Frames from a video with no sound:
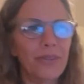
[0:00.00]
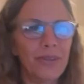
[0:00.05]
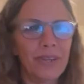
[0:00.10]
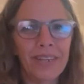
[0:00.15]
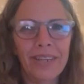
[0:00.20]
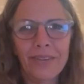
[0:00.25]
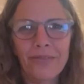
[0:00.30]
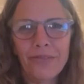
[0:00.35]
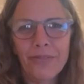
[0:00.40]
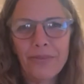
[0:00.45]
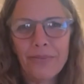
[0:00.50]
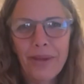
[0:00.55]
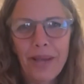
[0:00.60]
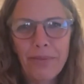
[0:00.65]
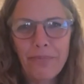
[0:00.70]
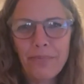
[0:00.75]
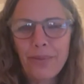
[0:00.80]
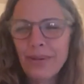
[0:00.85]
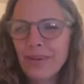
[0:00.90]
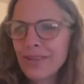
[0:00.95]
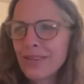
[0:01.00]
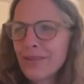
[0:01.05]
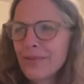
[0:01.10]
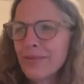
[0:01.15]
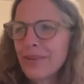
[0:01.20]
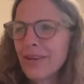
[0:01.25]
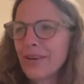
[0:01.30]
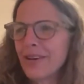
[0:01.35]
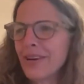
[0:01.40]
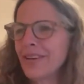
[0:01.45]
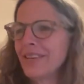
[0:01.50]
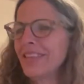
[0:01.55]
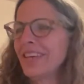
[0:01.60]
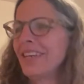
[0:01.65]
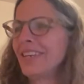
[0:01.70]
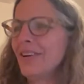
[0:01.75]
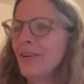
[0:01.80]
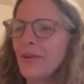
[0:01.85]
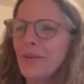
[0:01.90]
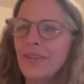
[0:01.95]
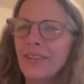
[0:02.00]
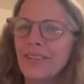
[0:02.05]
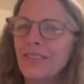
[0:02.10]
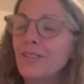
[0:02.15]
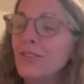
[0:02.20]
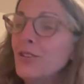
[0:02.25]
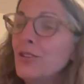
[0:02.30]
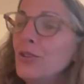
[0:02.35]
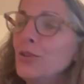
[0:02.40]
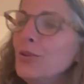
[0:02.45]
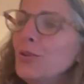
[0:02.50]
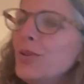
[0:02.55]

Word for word: looking for my books. Where are they? Hold on 2